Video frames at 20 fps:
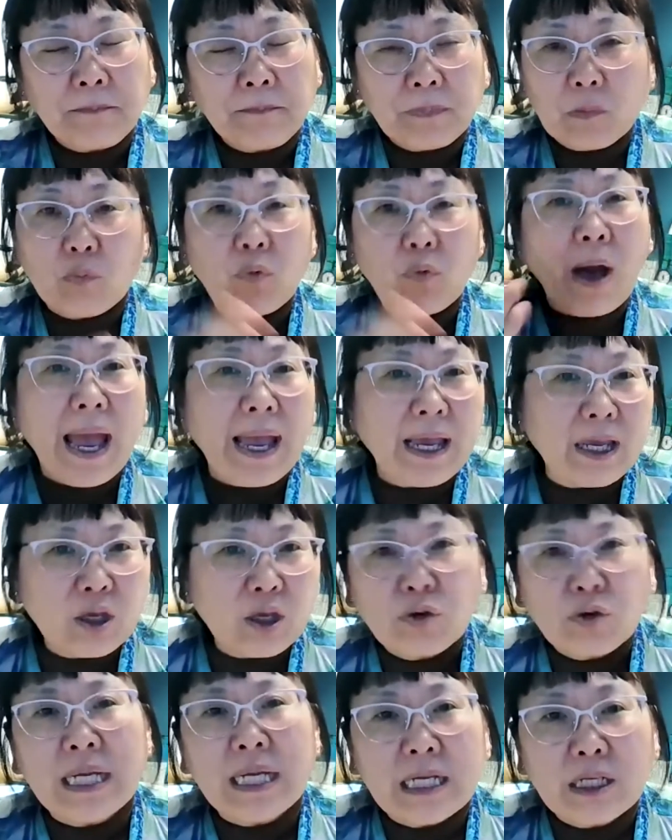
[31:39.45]
why
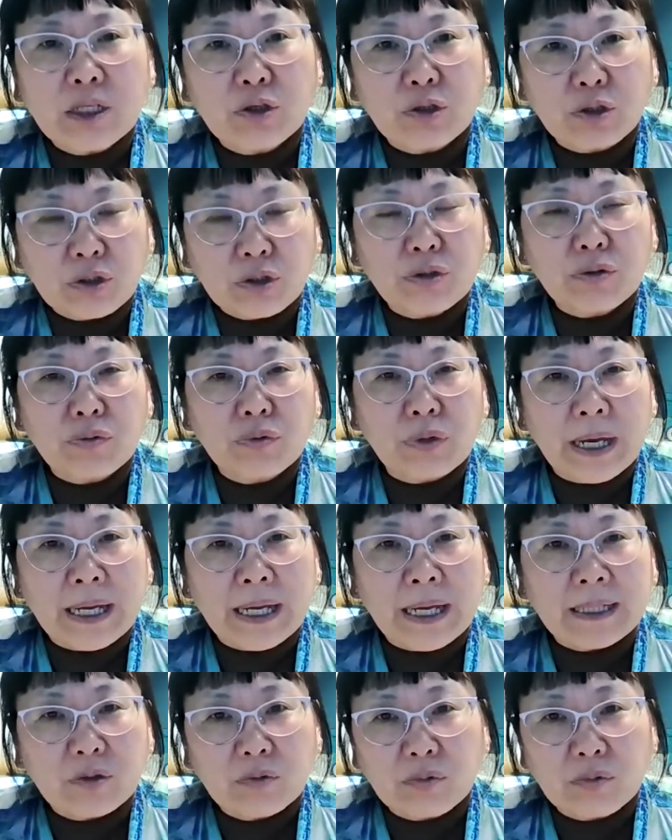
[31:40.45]
you need to do it